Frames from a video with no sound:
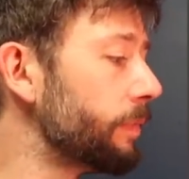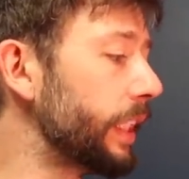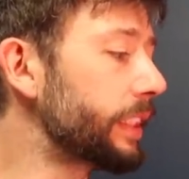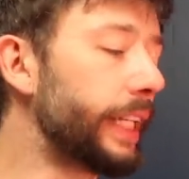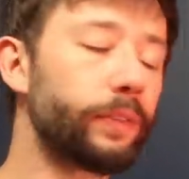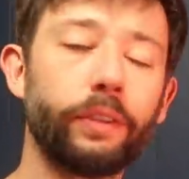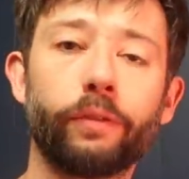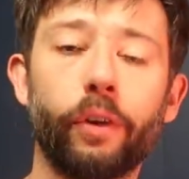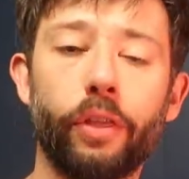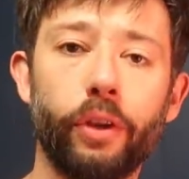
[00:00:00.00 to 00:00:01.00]
These guys went
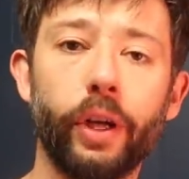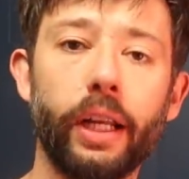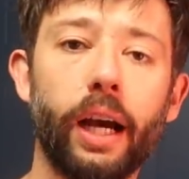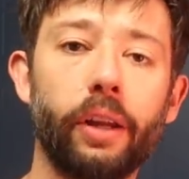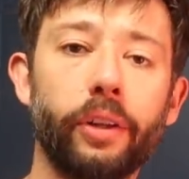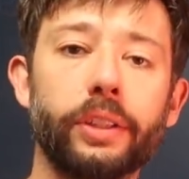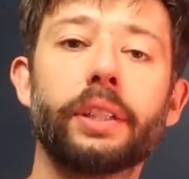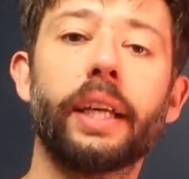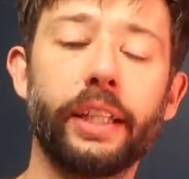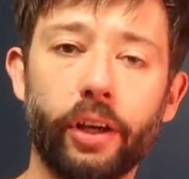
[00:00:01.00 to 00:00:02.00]
for
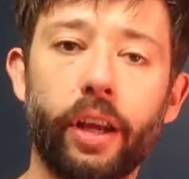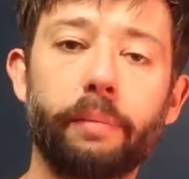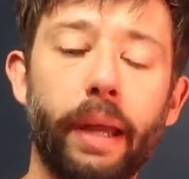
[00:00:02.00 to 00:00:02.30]
$30 and they're gonna